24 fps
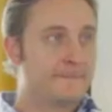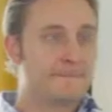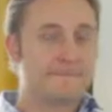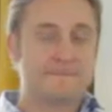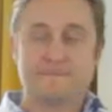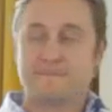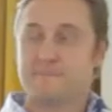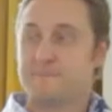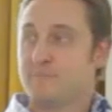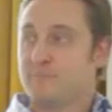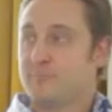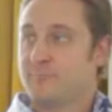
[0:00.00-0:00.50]

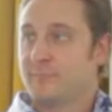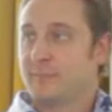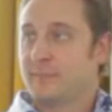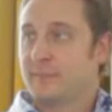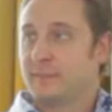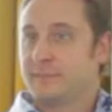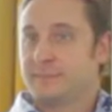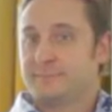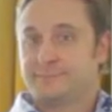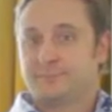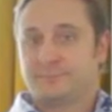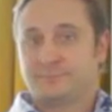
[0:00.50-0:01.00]

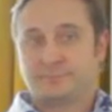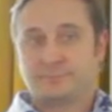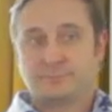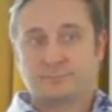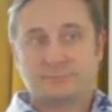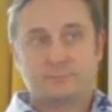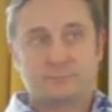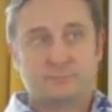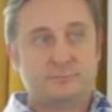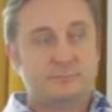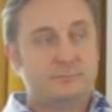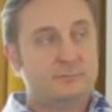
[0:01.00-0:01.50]

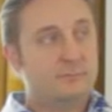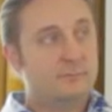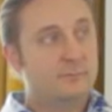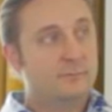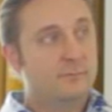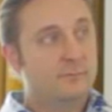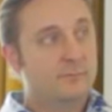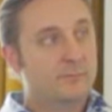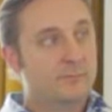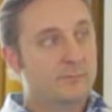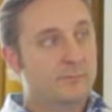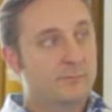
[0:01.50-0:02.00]

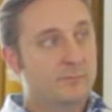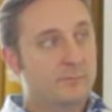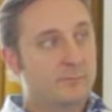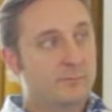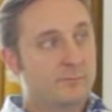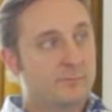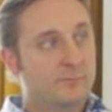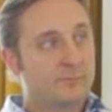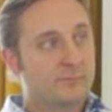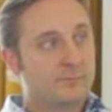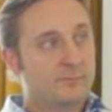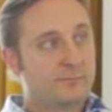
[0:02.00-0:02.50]

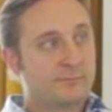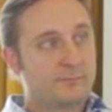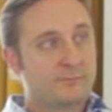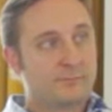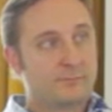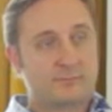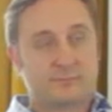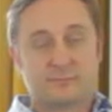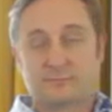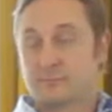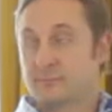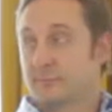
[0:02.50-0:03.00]

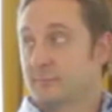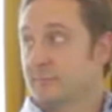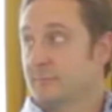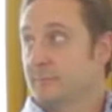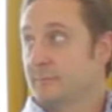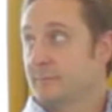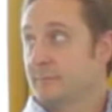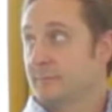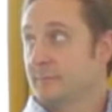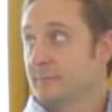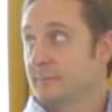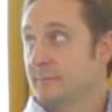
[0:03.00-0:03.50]

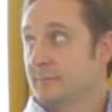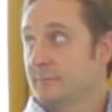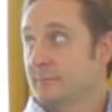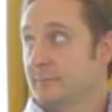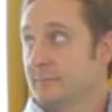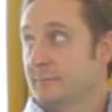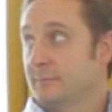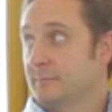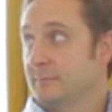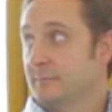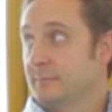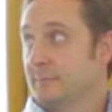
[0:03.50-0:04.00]

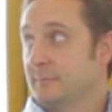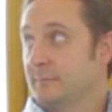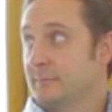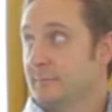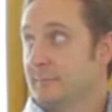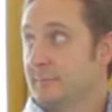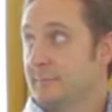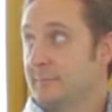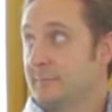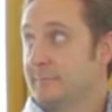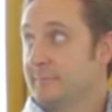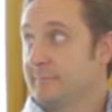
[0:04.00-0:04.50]

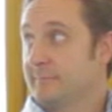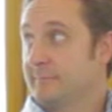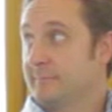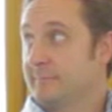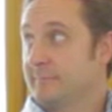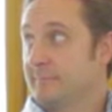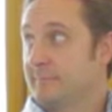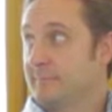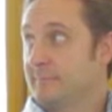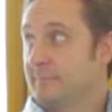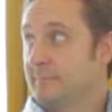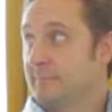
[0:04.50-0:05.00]

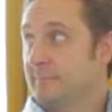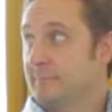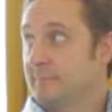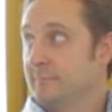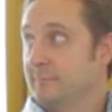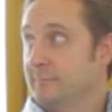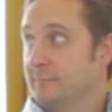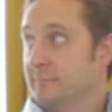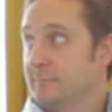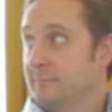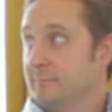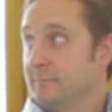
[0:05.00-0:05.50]

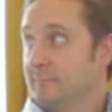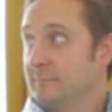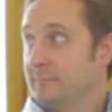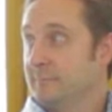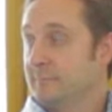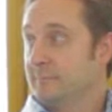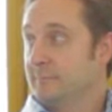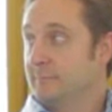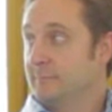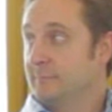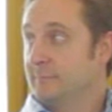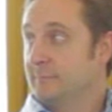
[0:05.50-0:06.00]

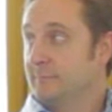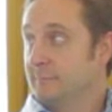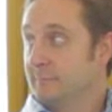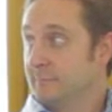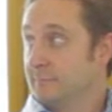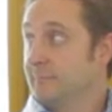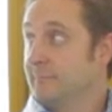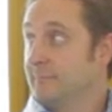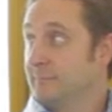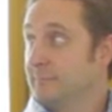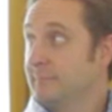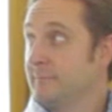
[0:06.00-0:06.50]

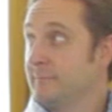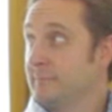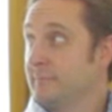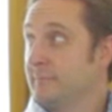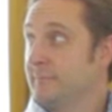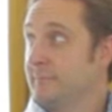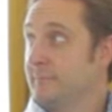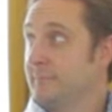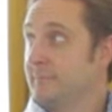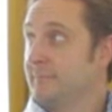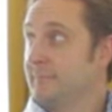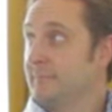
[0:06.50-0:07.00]

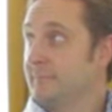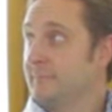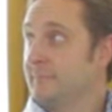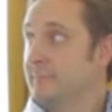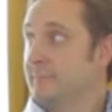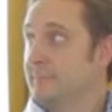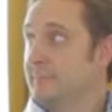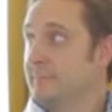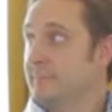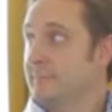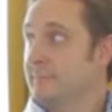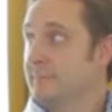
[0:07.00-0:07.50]

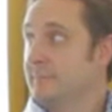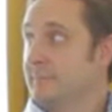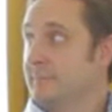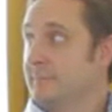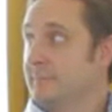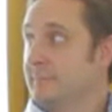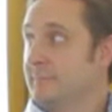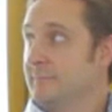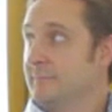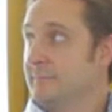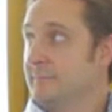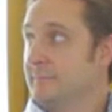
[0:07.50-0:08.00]
The person shown says nothing.